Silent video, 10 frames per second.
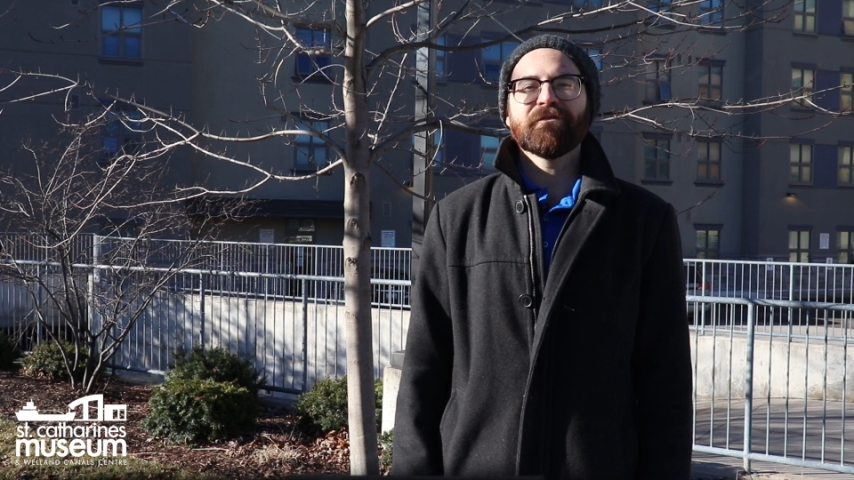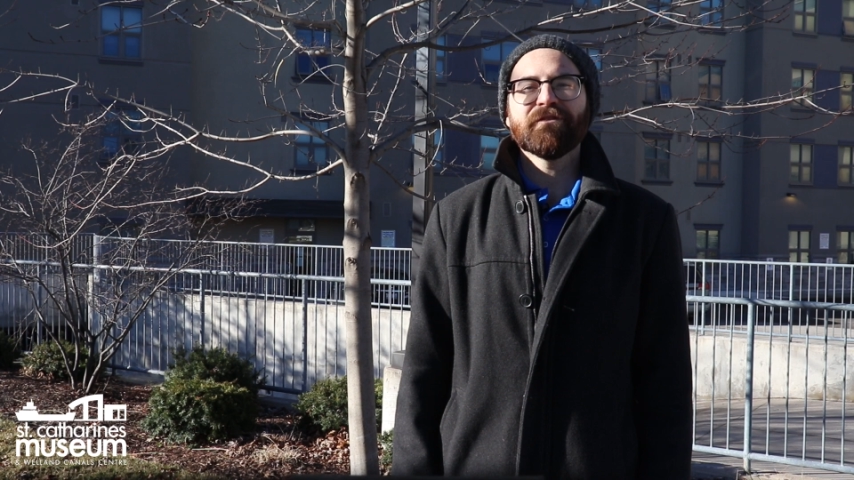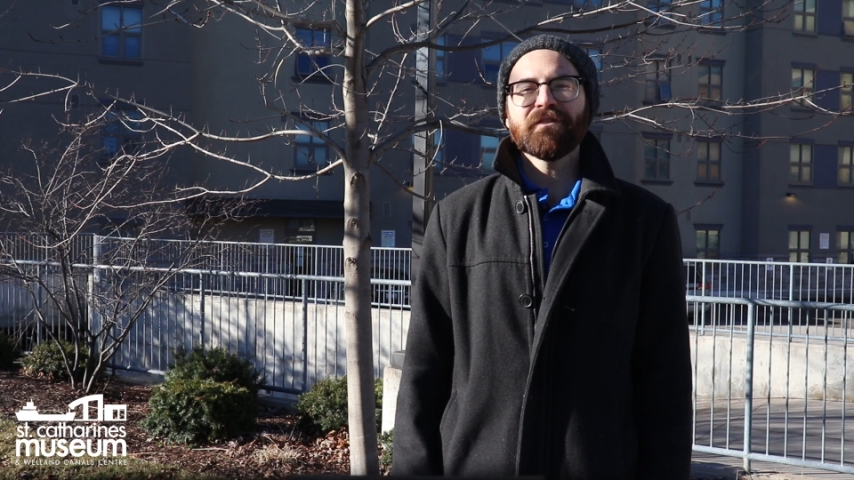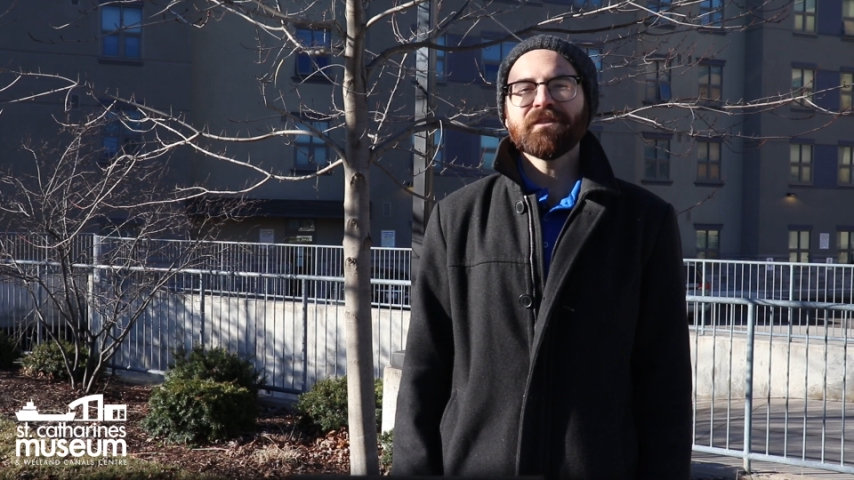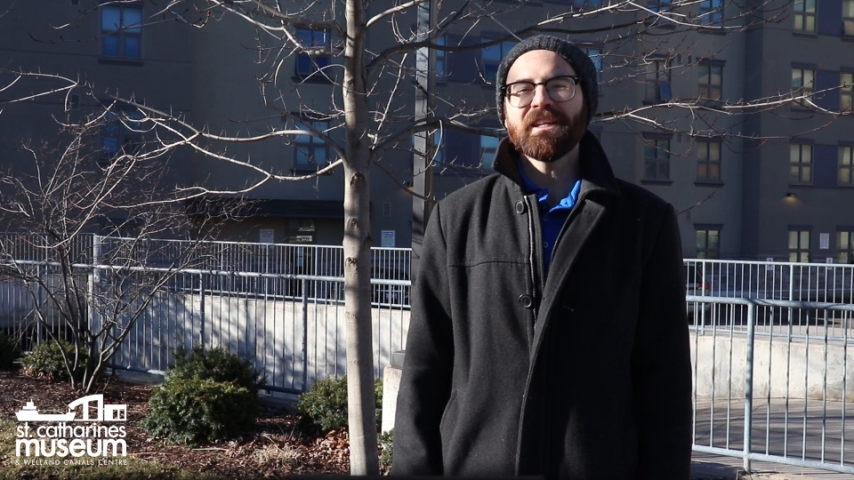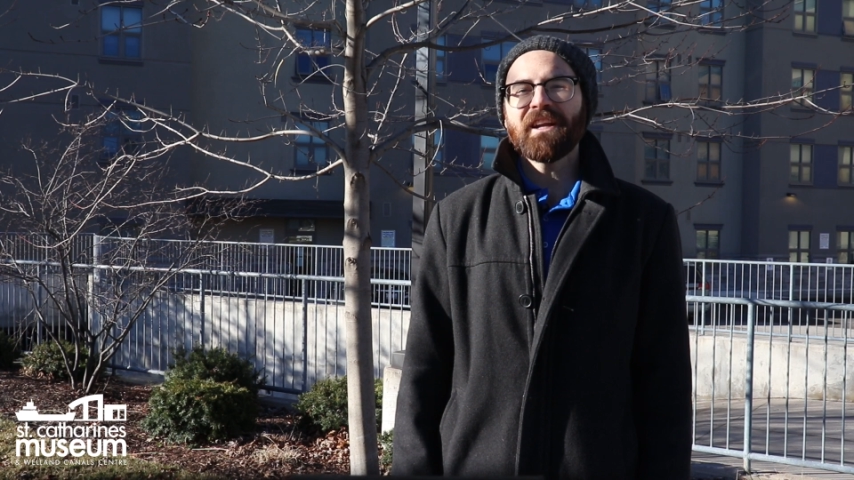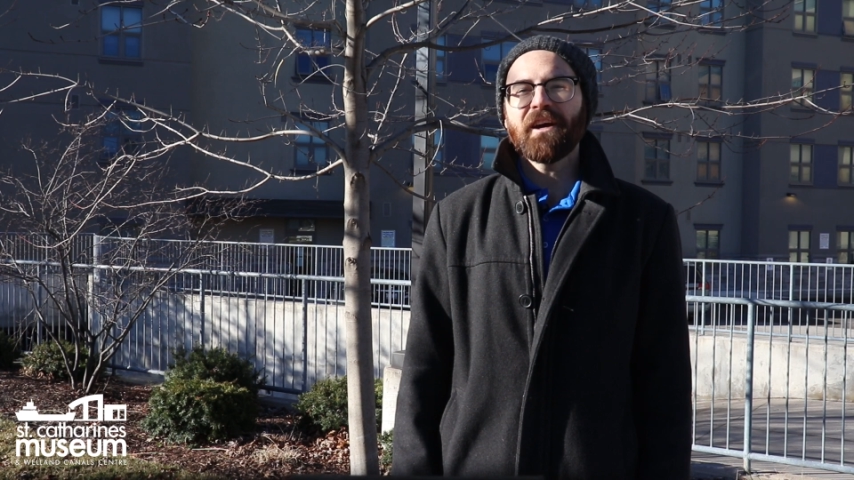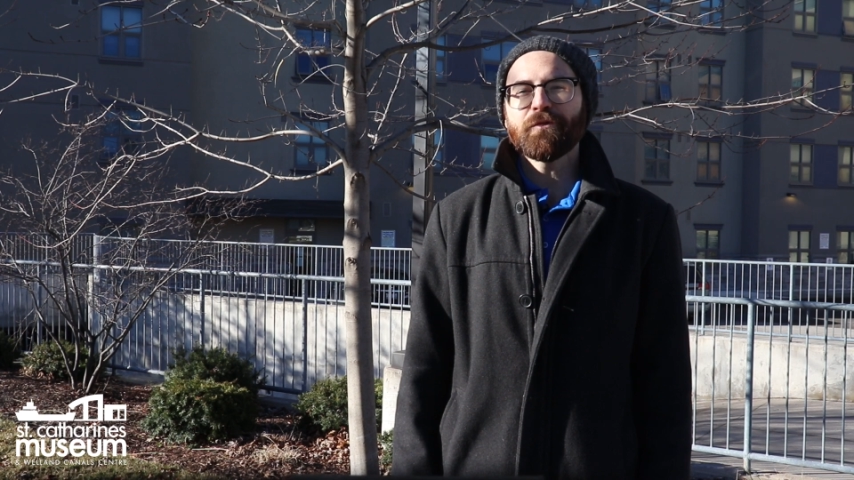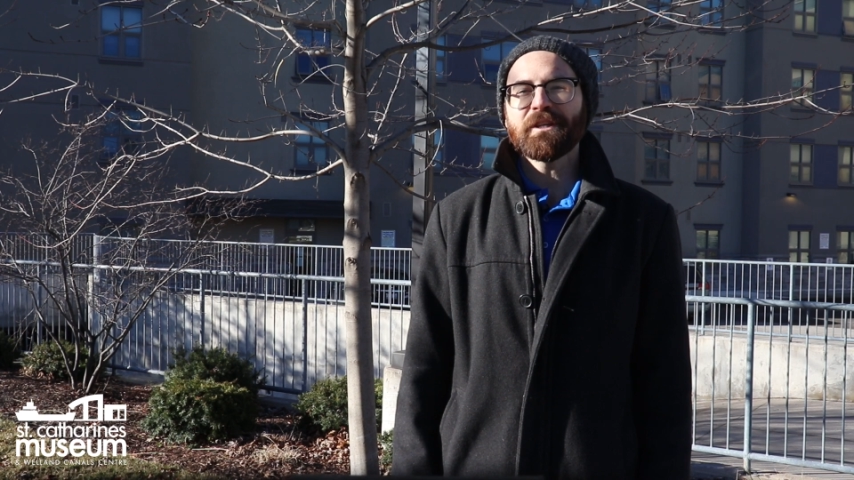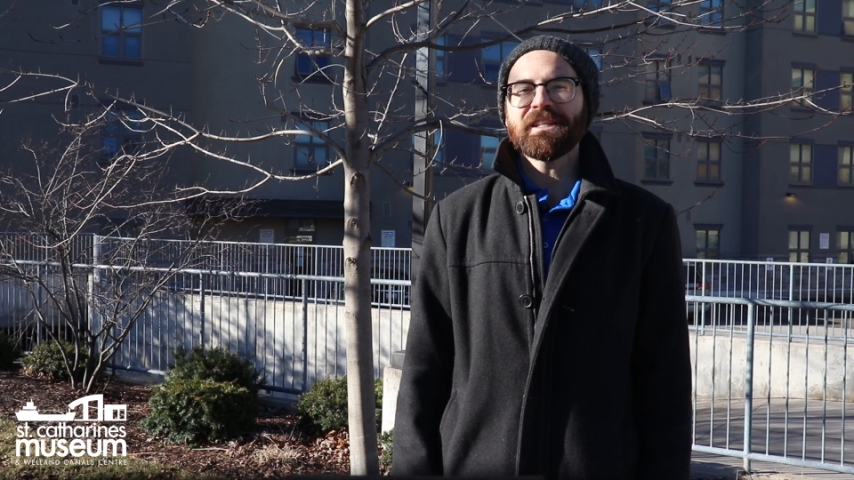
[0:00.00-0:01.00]

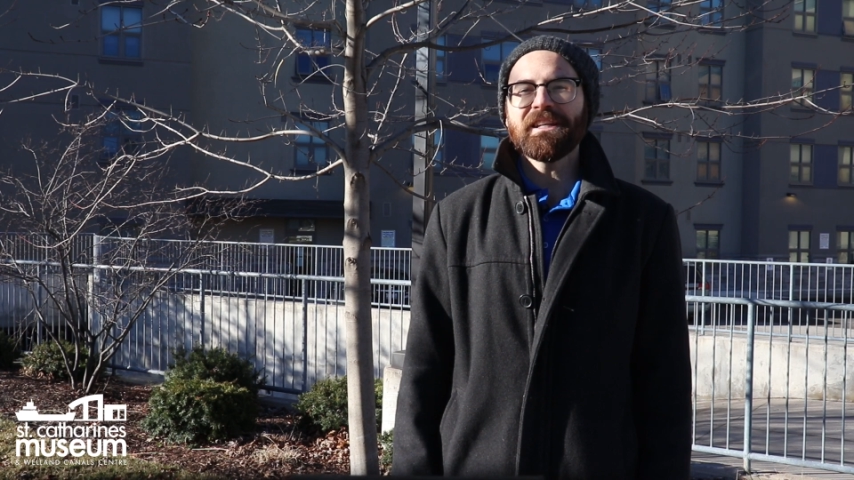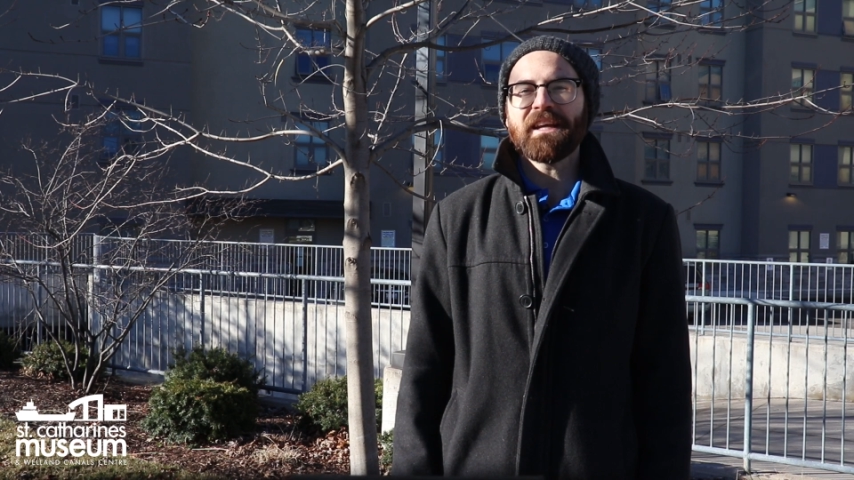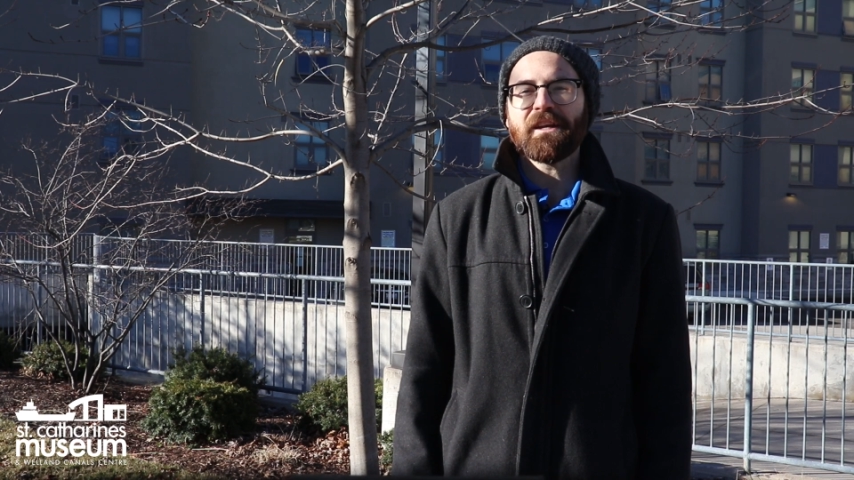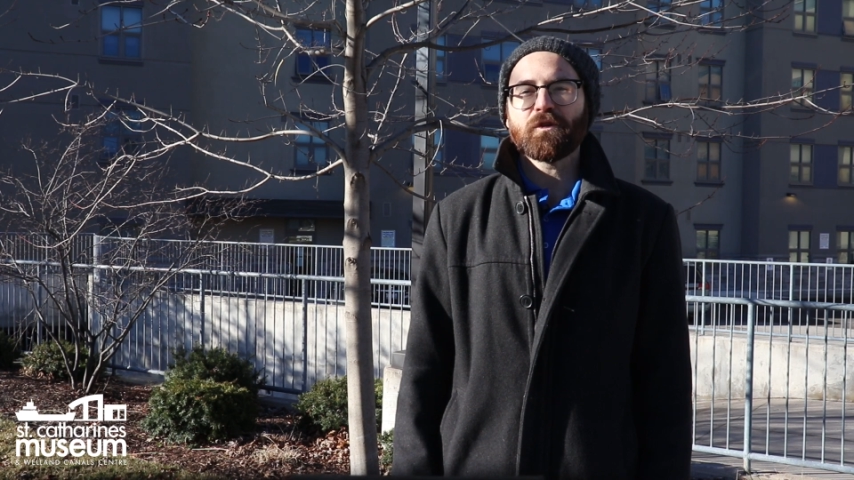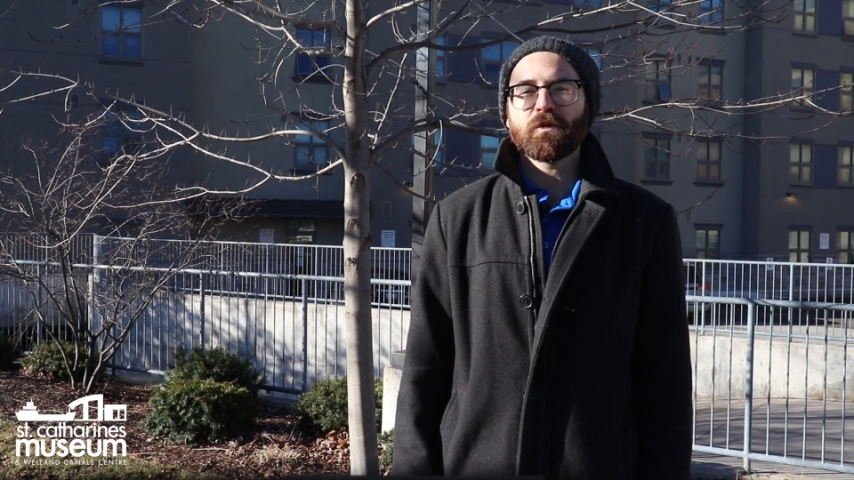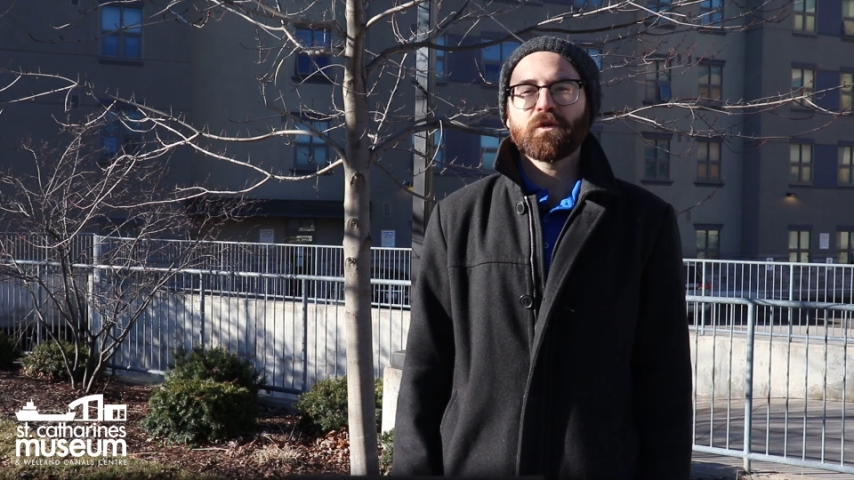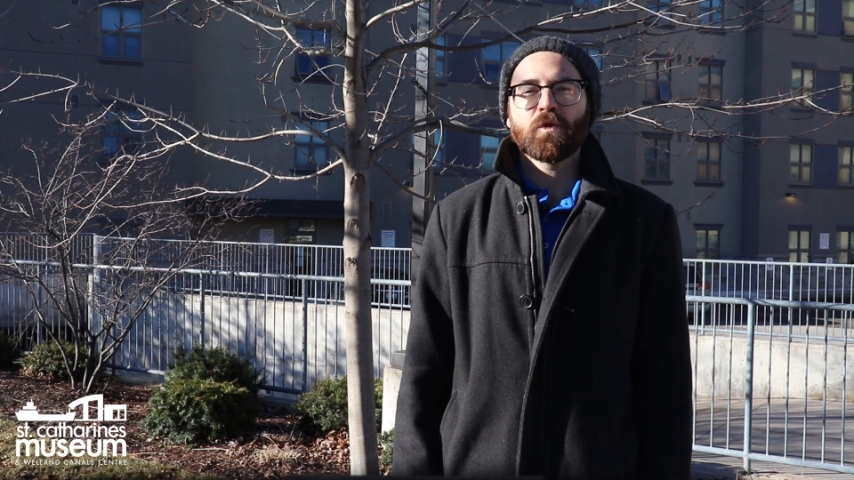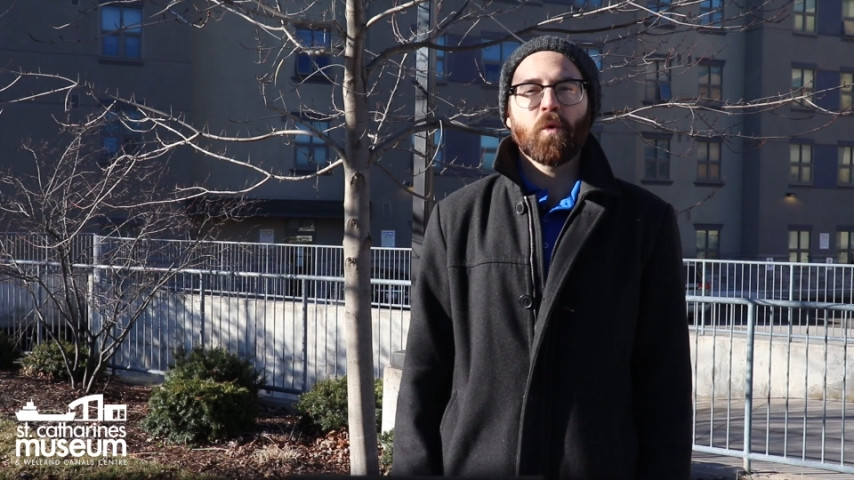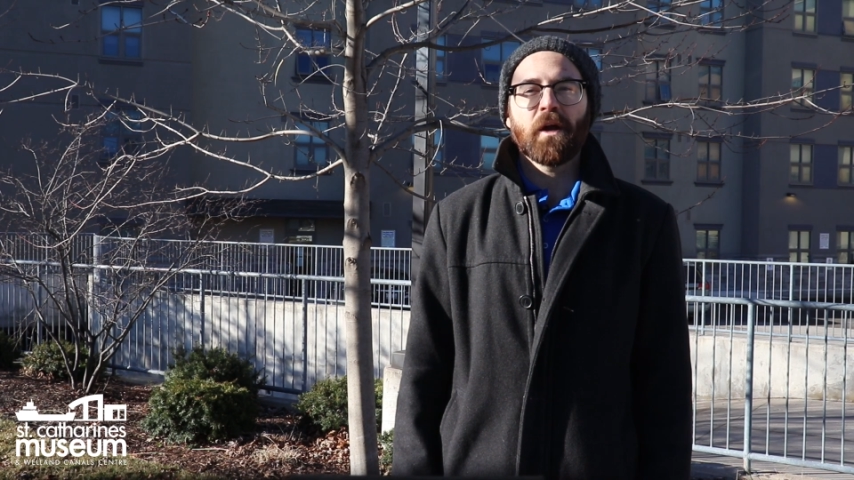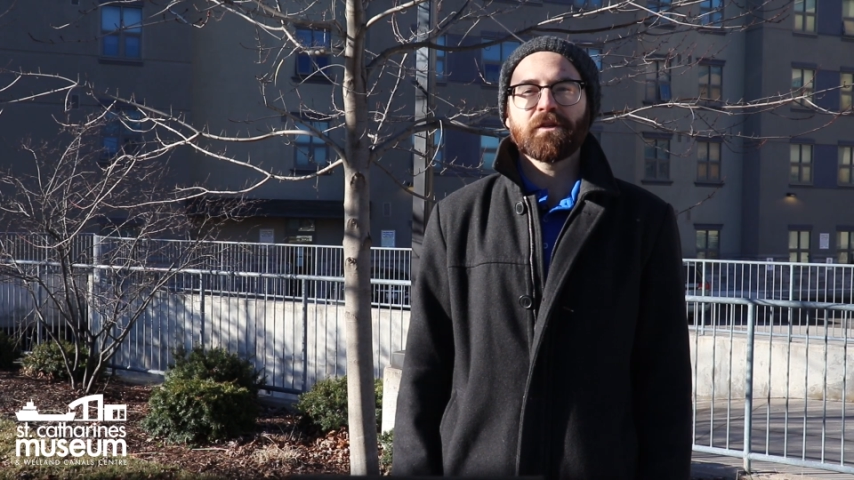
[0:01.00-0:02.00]
1,500 teenagers
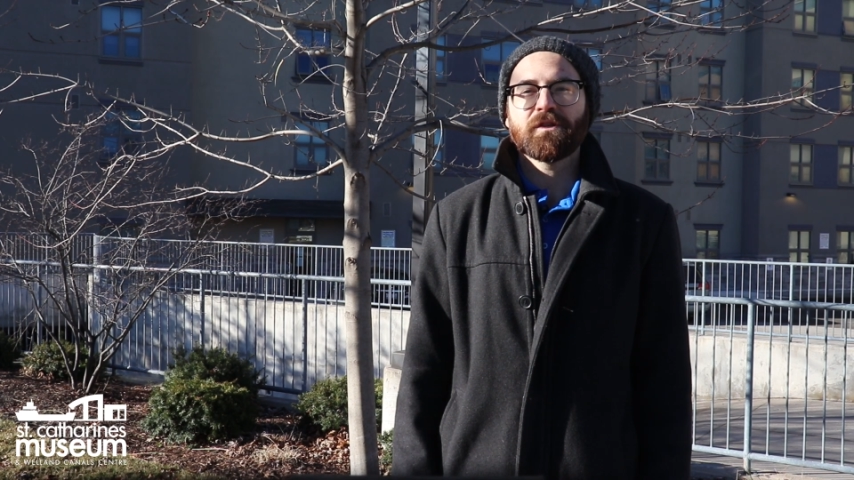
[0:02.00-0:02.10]
to watch